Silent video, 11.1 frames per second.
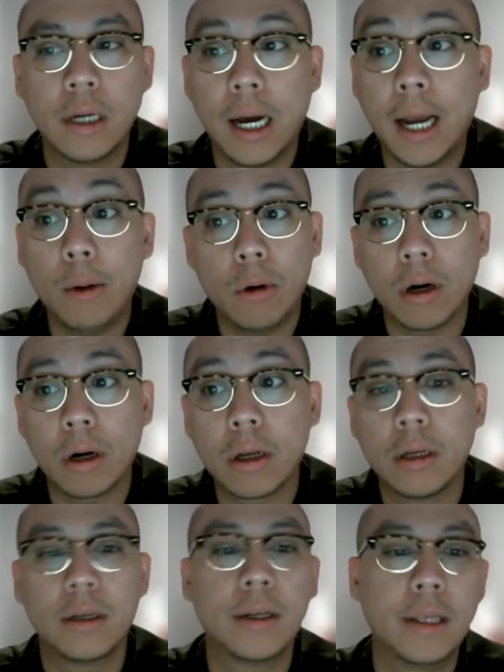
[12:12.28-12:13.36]
I work.
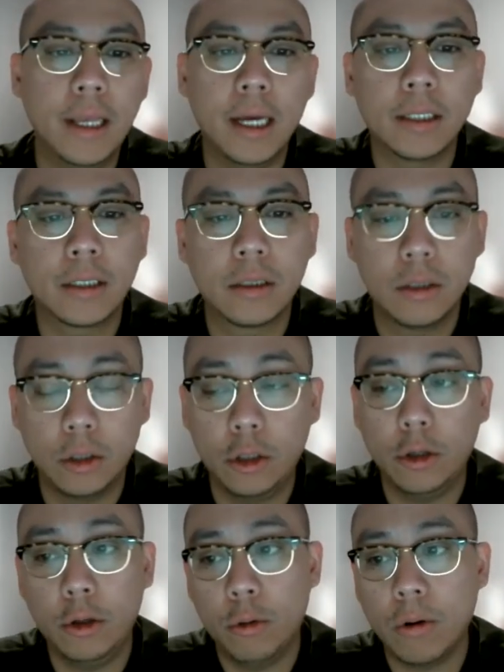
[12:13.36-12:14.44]
Yes.
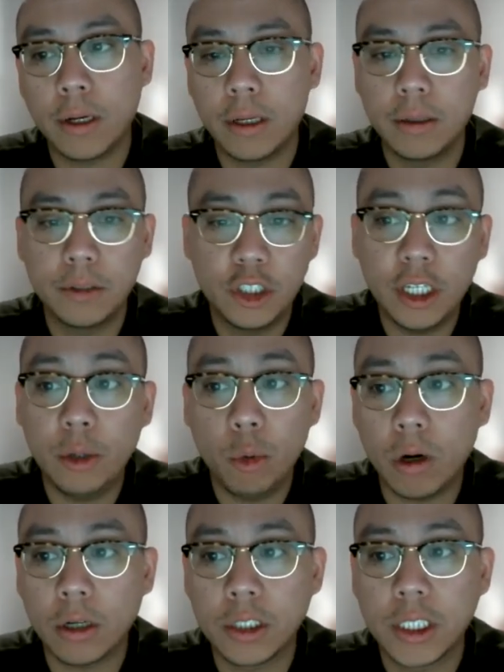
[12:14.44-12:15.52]
Do you work? She
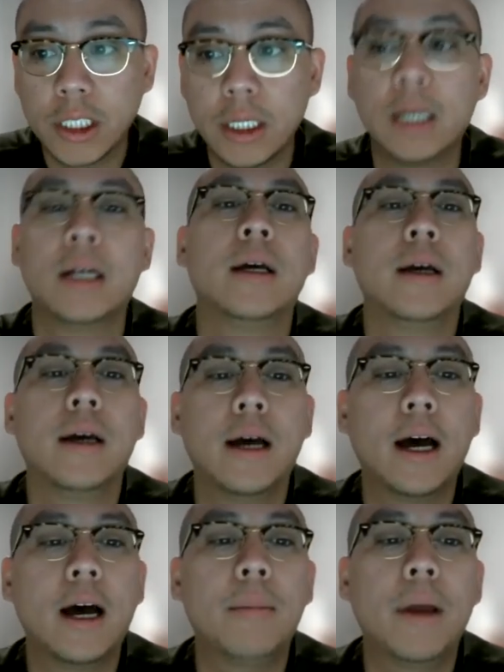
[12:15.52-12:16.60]
works.
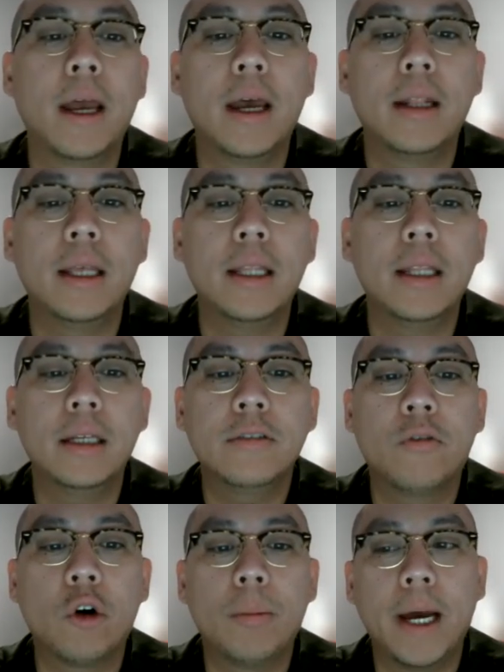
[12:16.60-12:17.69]
And in this
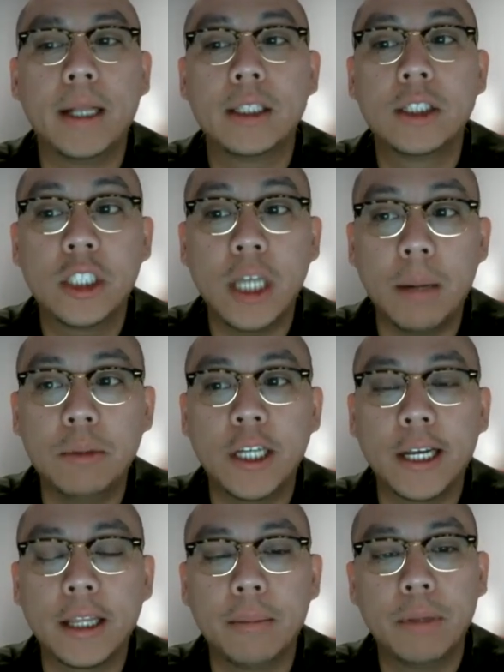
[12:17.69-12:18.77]
format,
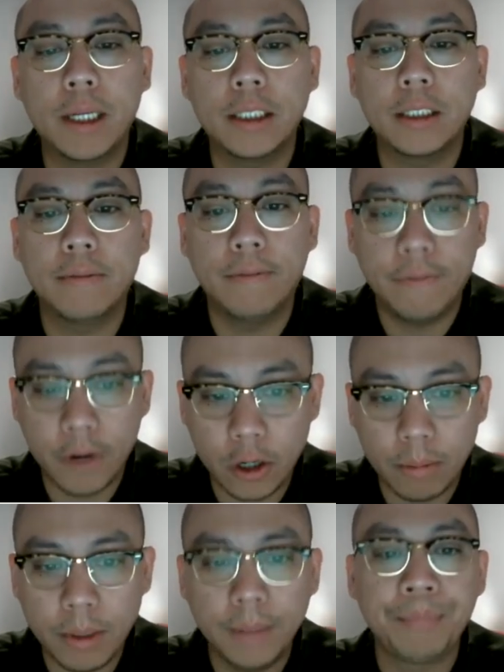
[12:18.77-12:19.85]
subject plus
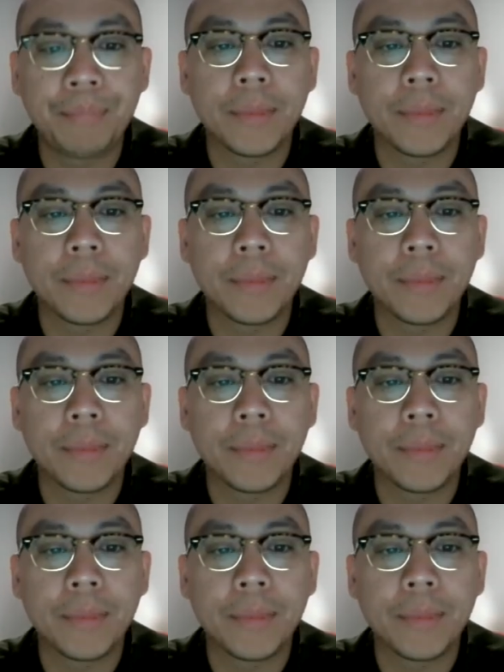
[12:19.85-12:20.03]
verb,